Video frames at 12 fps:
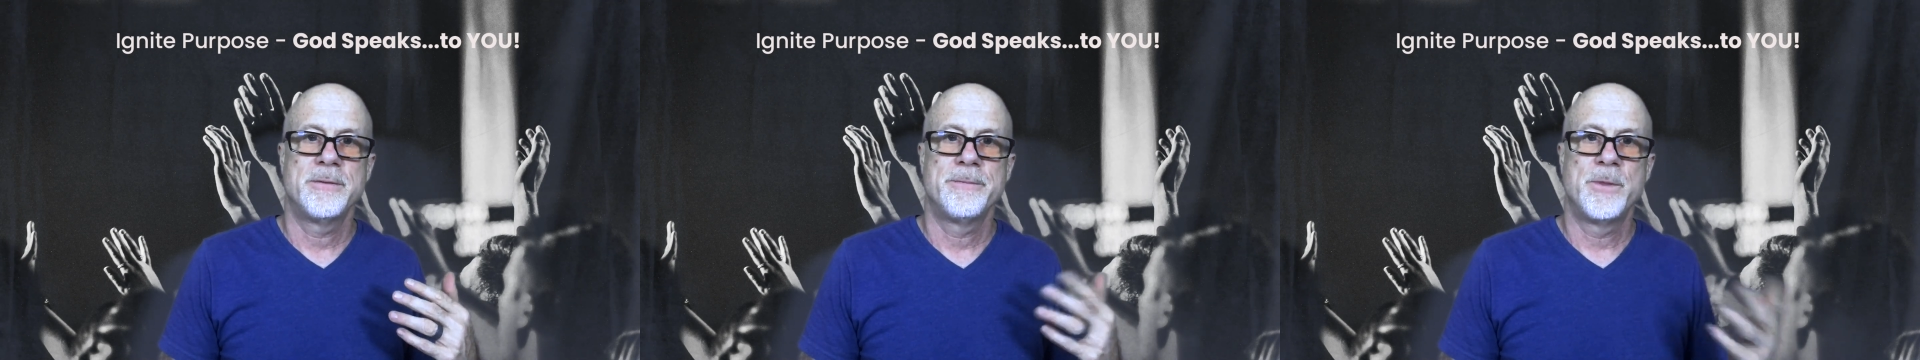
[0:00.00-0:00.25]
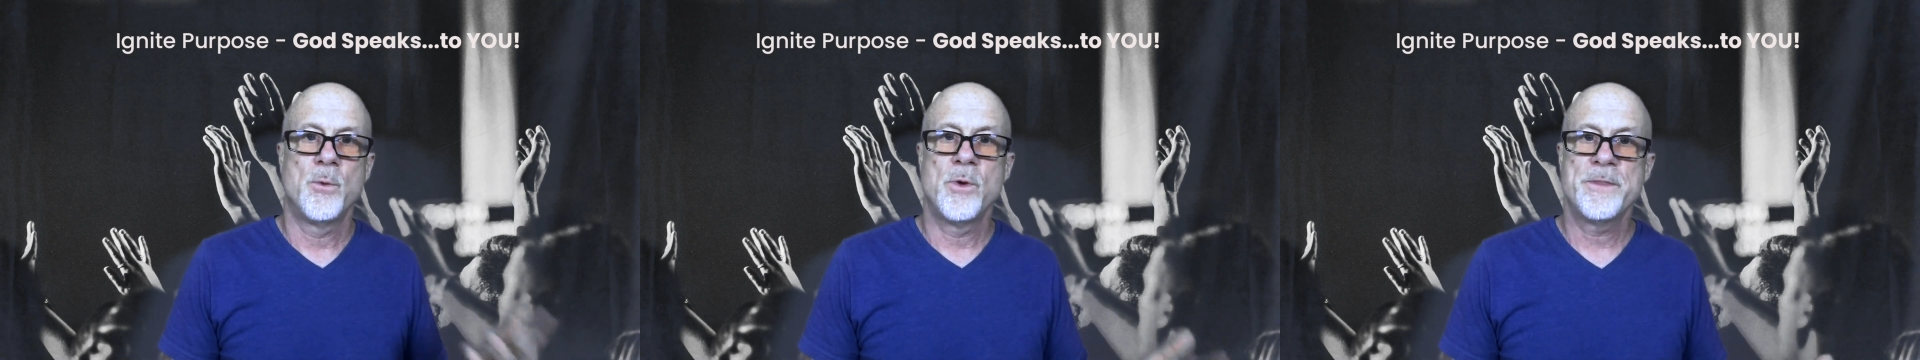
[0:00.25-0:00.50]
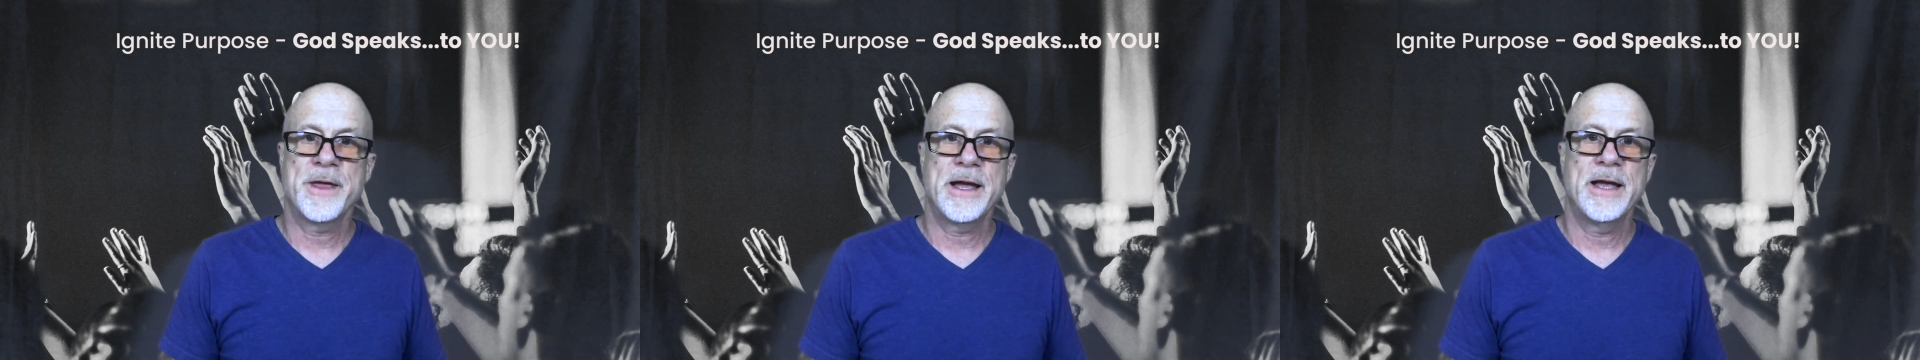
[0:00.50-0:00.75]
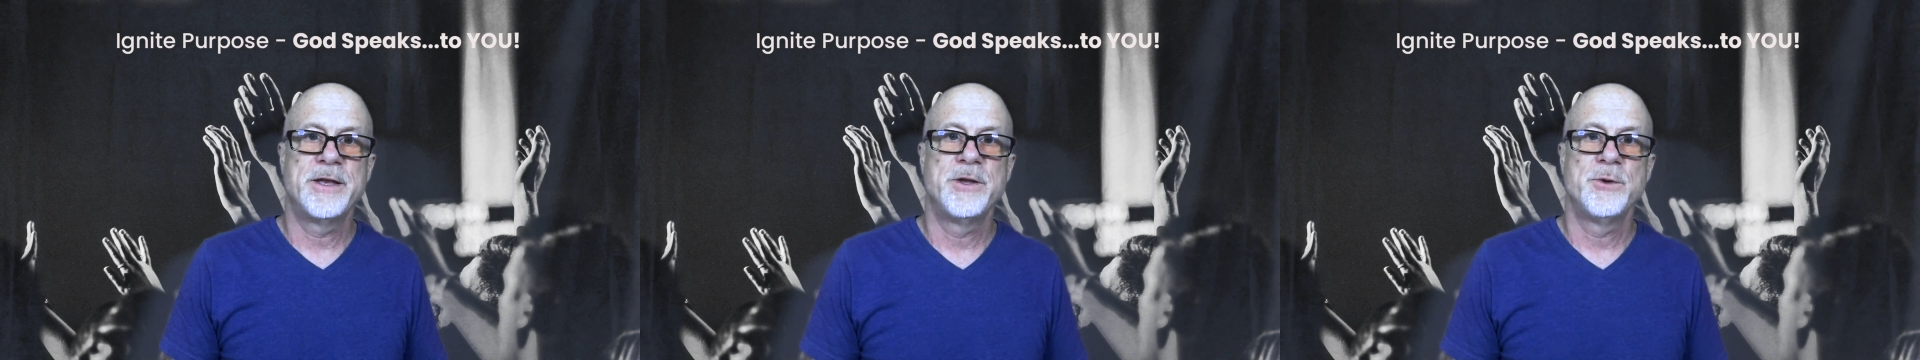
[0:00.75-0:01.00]
The one thing
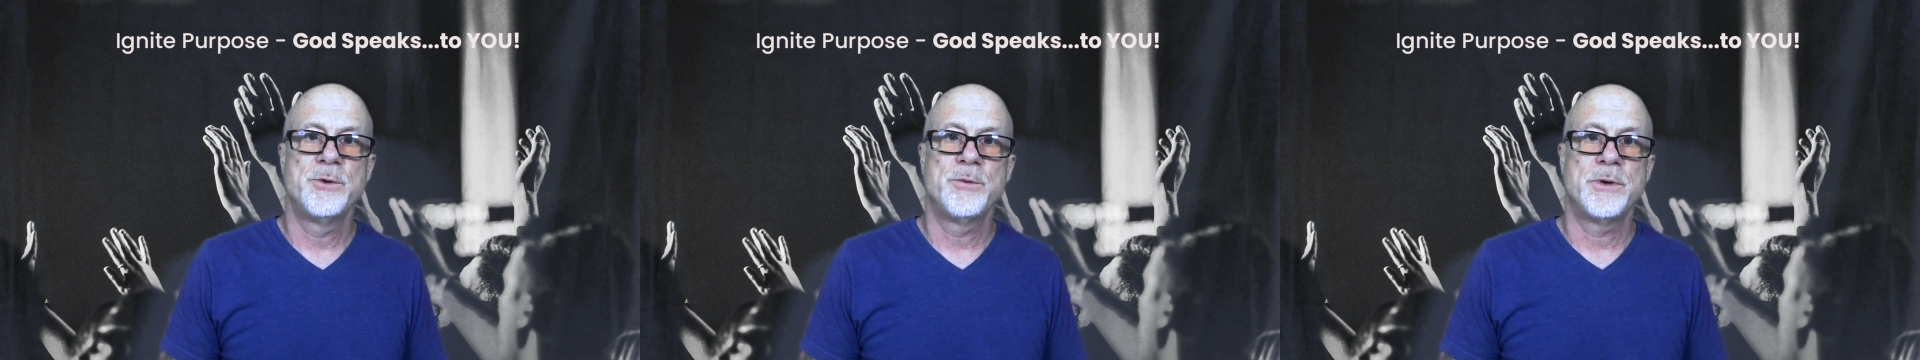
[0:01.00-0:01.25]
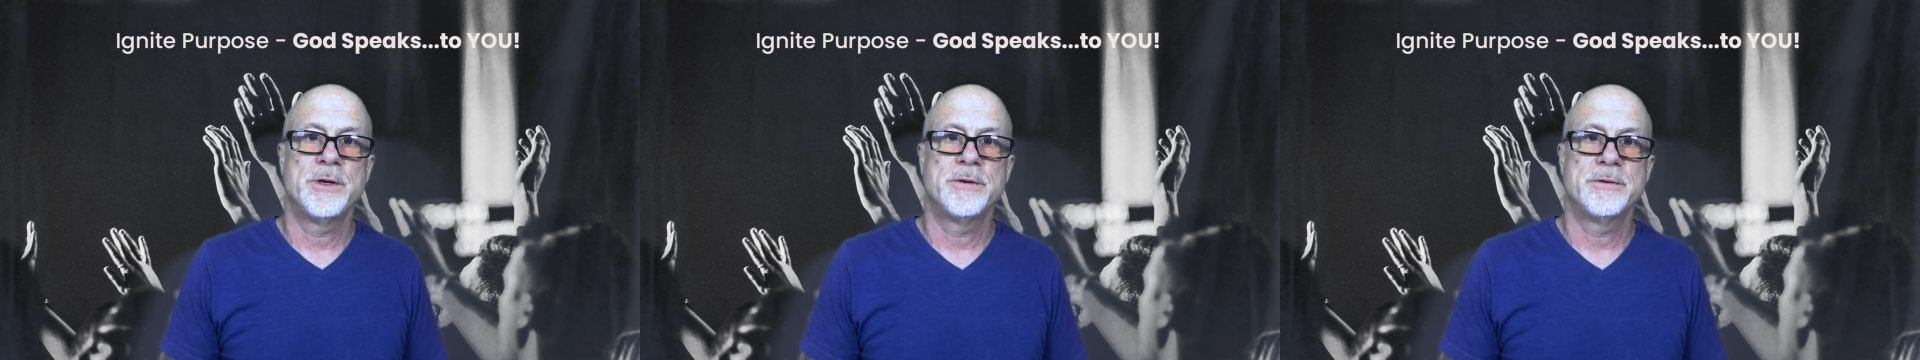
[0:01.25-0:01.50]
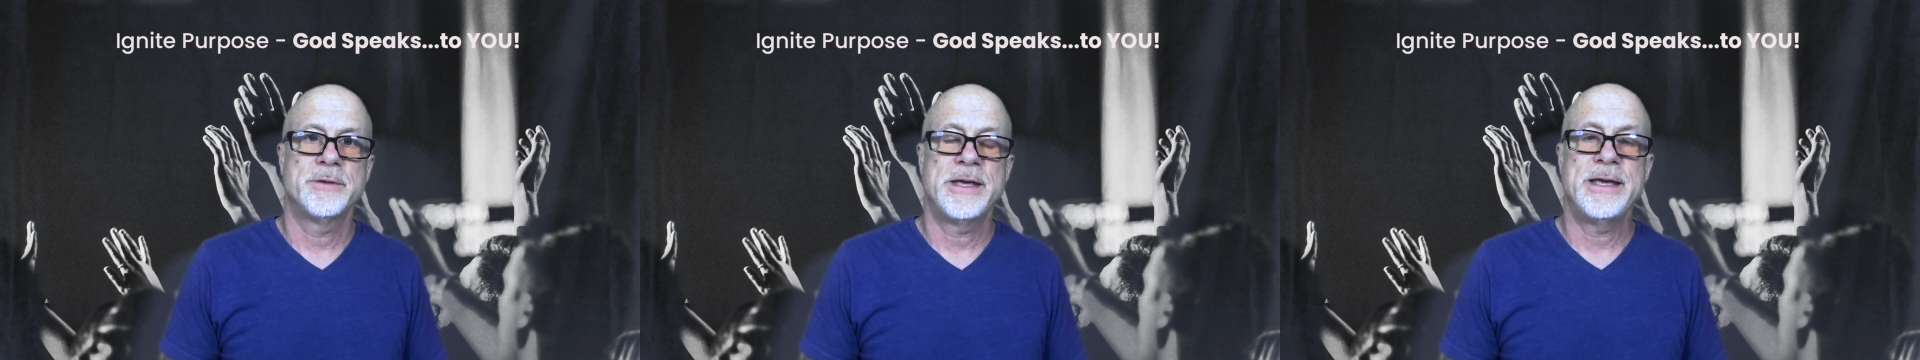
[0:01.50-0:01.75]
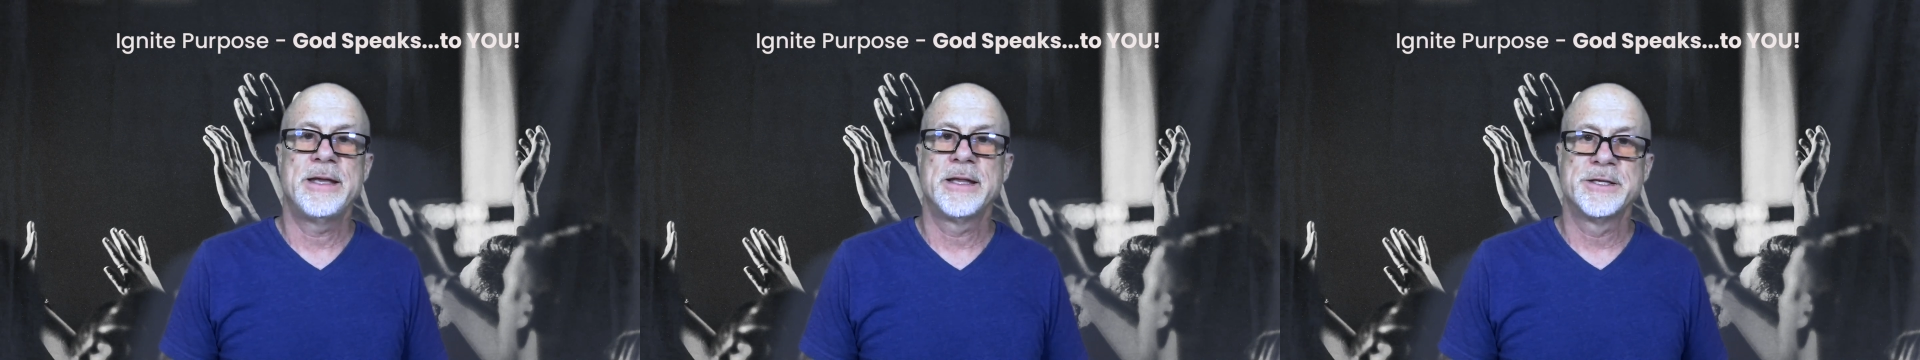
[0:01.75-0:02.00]
I do
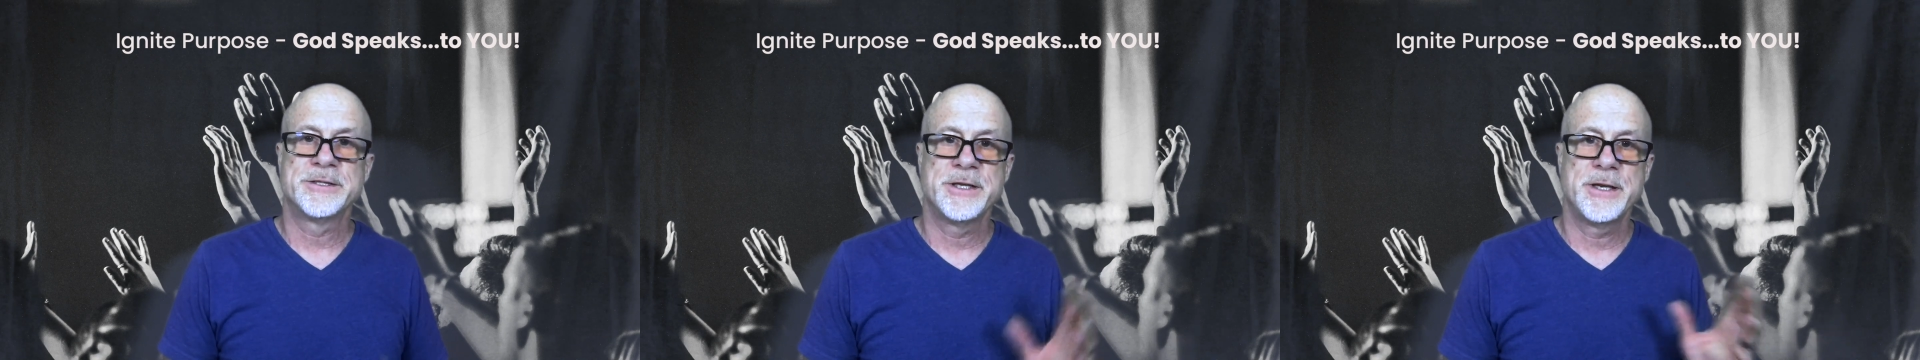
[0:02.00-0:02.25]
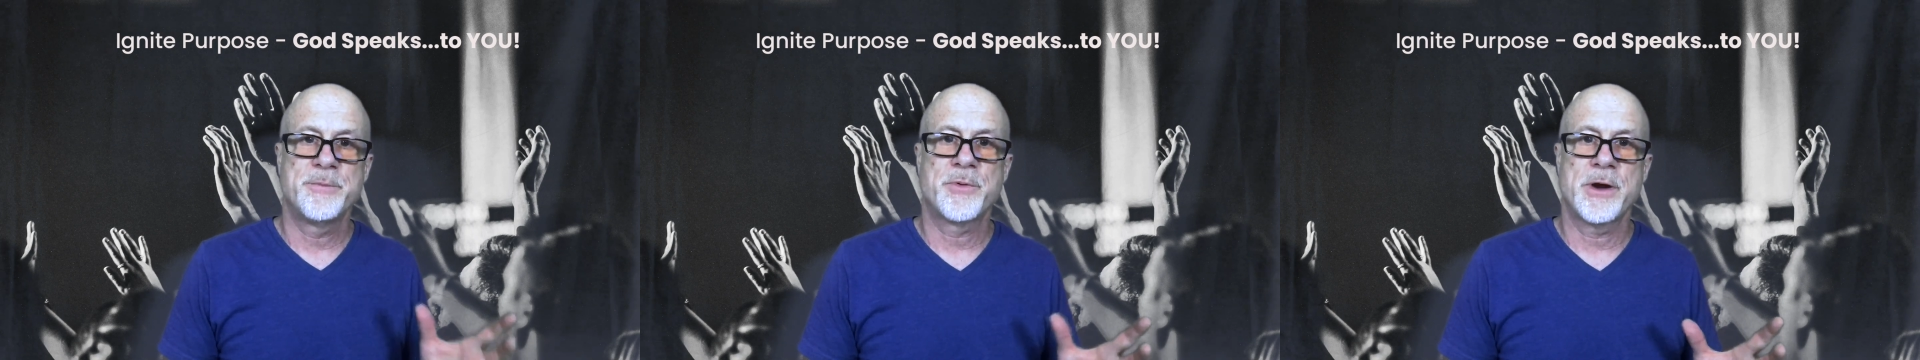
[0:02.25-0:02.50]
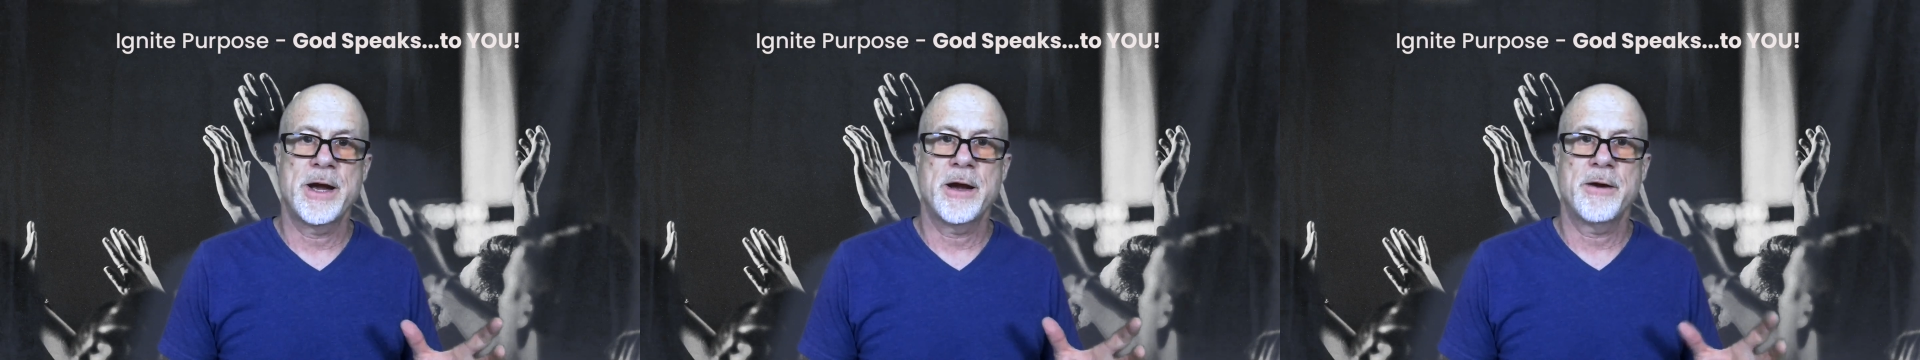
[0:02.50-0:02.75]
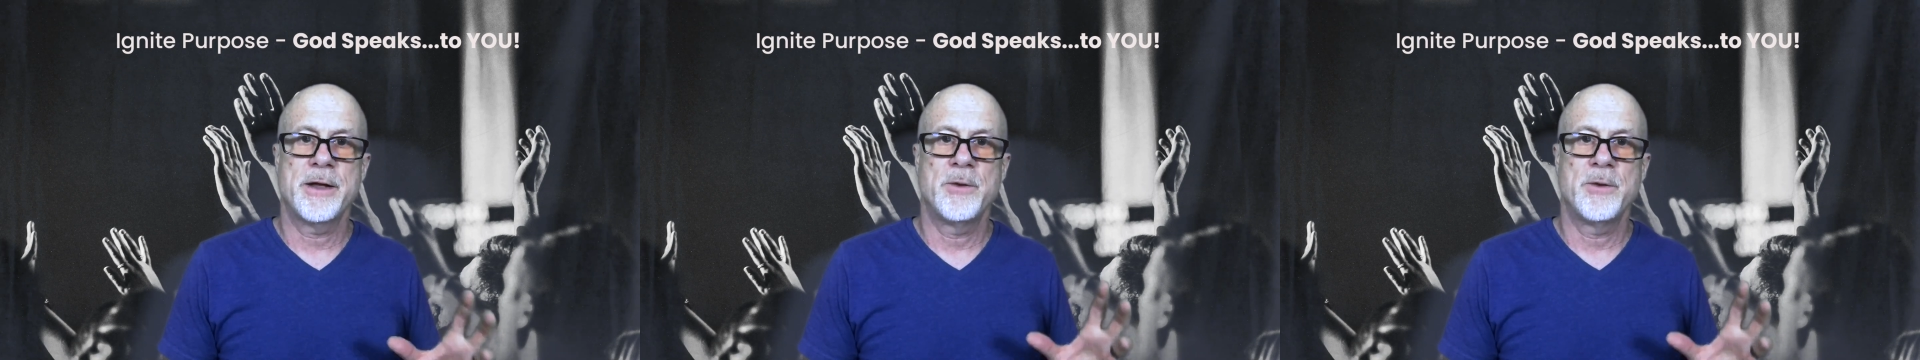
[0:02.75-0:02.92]
in listening prayer